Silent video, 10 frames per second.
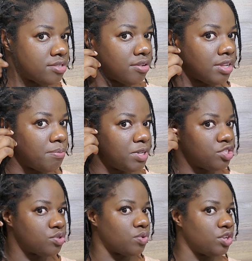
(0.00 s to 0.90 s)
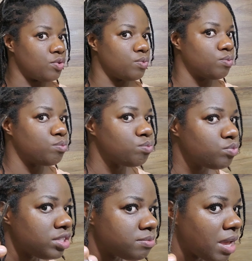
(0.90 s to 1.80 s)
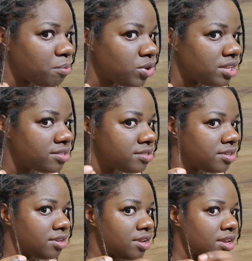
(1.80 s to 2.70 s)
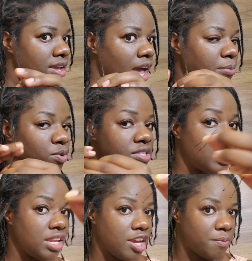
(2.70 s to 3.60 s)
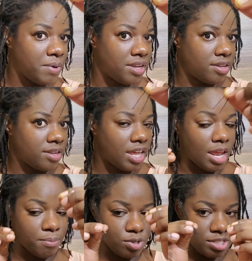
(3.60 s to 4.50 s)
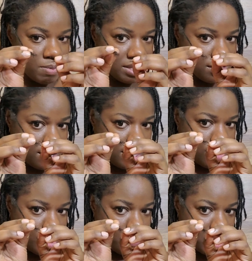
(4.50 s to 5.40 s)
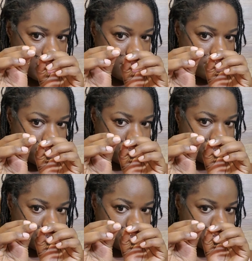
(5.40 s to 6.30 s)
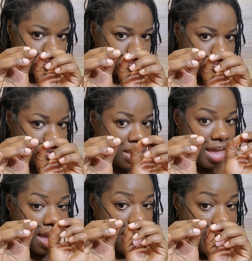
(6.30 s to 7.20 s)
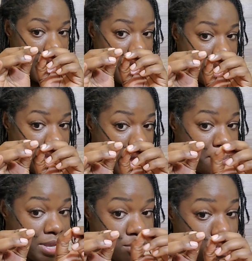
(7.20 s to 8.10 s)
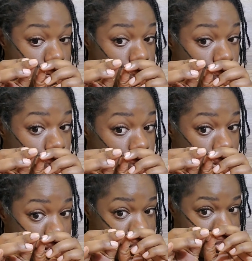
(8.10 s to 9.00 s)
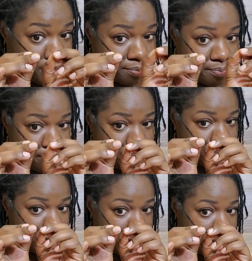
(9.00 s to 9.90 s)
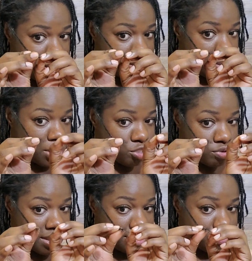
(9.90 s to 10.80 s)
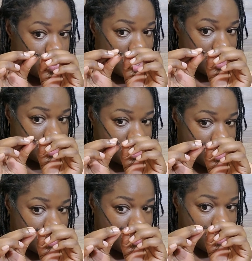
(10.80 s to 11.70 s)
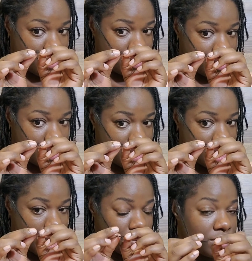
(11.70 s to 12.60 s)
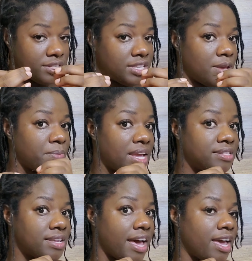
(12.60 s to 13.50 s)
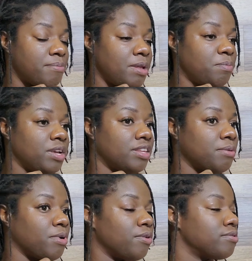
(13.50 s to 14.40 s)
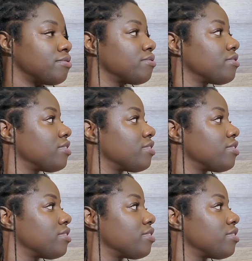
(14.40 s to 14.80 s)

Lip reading: So let me show you. This is my braids. I'm using an earpin, and I'm just basically going to pick it out. I am in no rush, so I'm not trying to break this here, y'all. I'm going to take my time and pick them out.